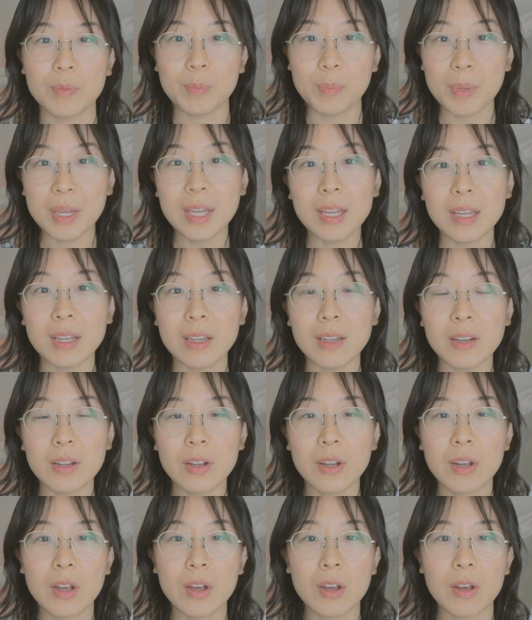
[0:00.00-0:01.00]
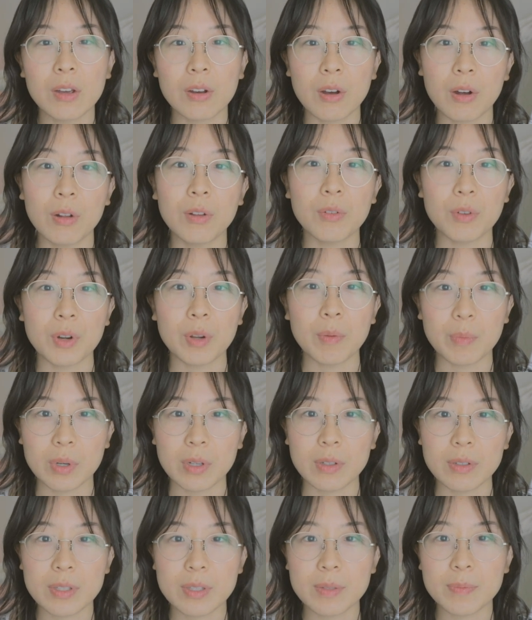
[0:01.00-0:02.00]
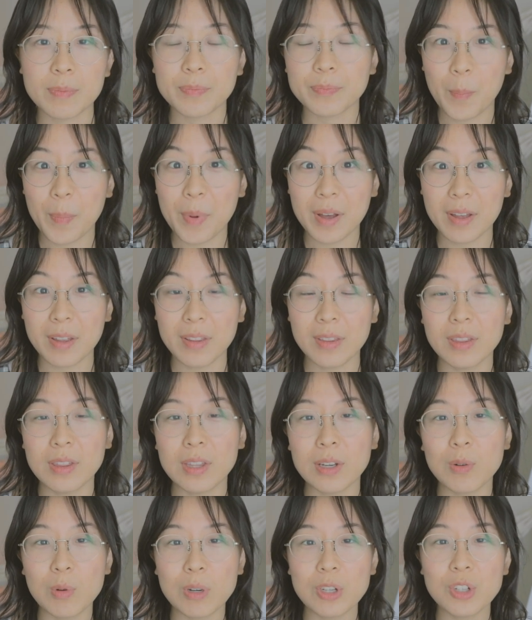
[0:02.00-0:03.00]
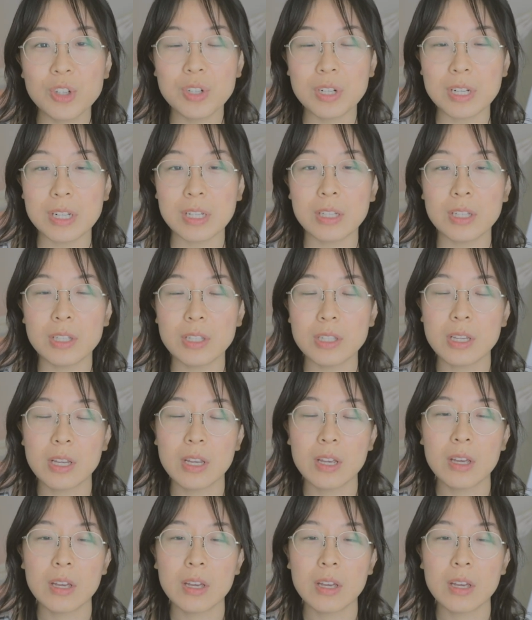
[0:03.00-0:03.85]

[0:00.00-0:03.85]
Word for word: mean coloring books. But the question is,